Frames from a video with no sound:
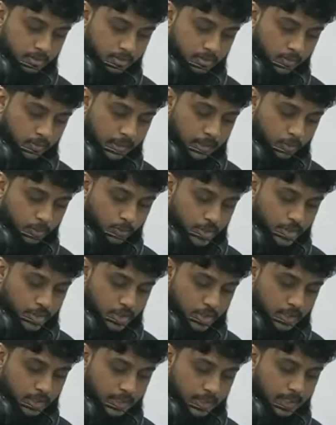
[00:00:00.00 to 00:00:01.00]
question
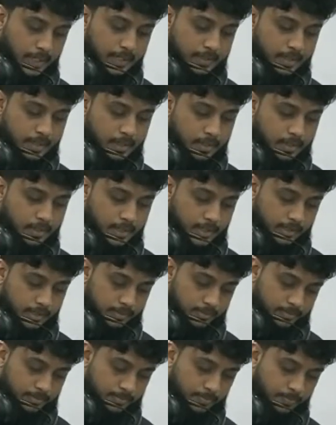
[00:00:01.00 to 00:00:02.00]
8 and 9.
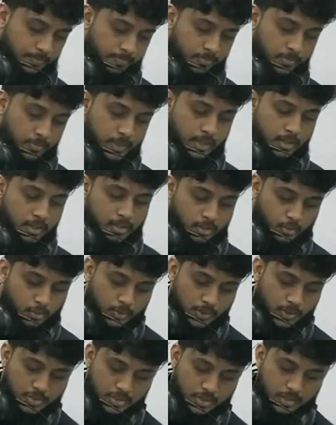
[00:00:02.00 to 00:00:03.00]

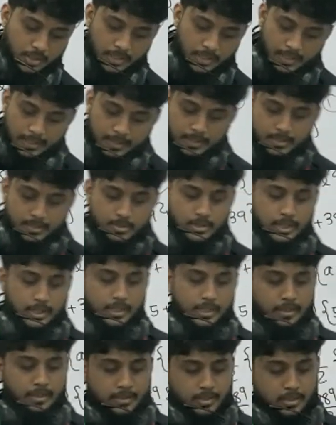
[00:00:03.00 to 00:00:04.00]
Question 8 is
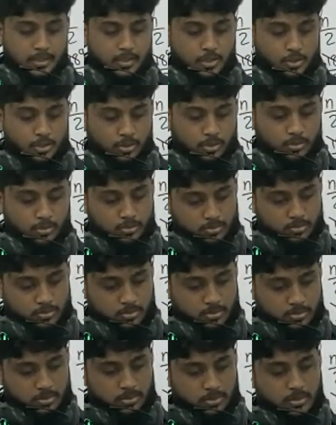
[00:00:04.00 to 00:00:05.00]
related to
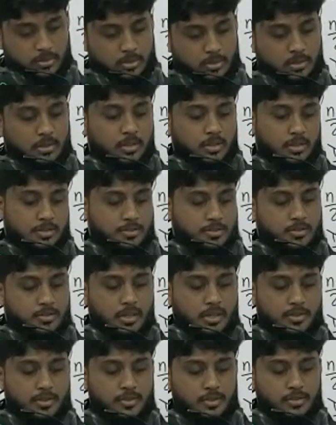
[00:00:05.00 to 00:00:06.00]

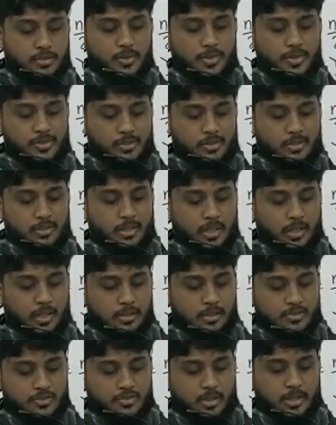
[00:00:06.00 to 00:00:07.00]
construction. Question 9 is
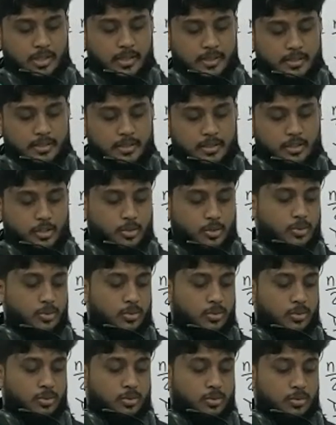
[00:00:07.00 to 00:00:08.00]
related to
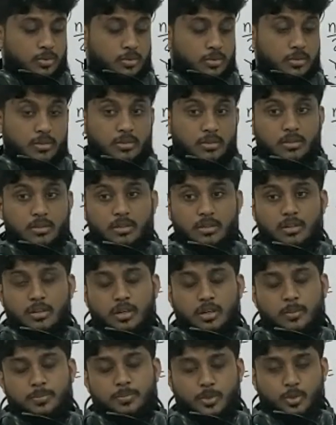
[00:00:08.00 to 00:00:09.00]

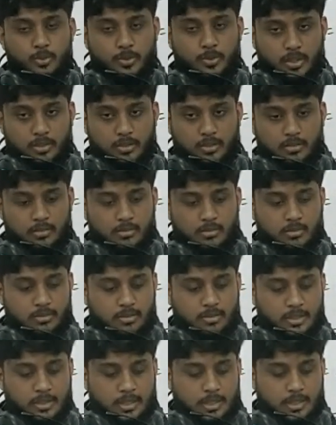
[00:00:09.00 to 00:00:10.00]
proving.
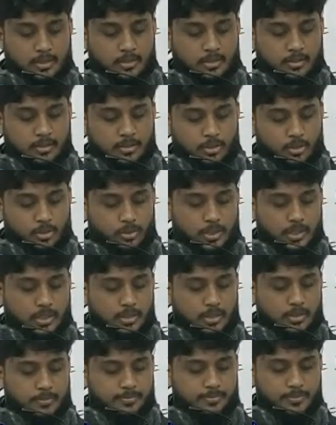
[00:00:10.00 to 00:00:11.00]
So
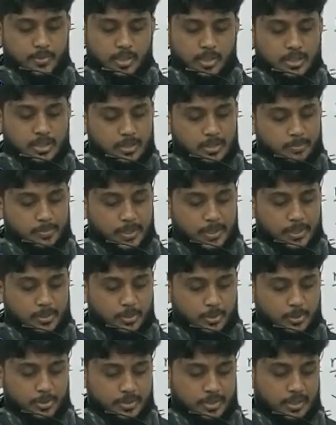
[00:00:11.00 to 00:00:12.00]
complete
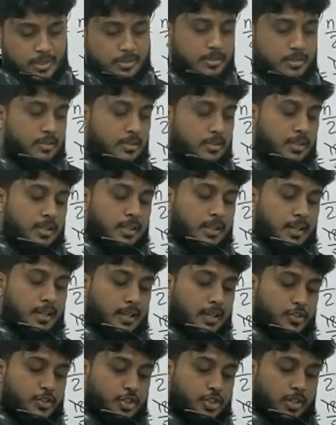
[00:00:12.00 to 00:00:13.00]
those things and
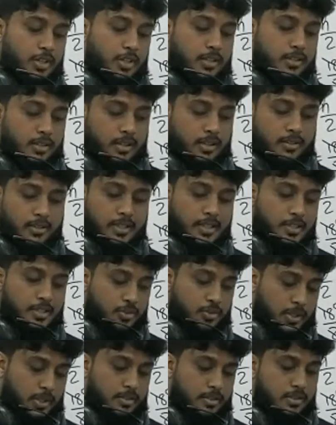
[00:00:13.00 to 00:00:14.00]
join our next
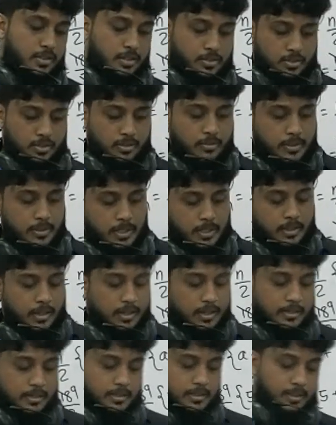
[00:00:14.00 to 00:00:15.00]
week's session.
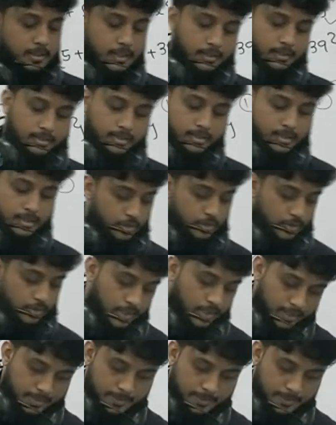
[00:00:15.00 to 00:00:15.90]
Until that, good night.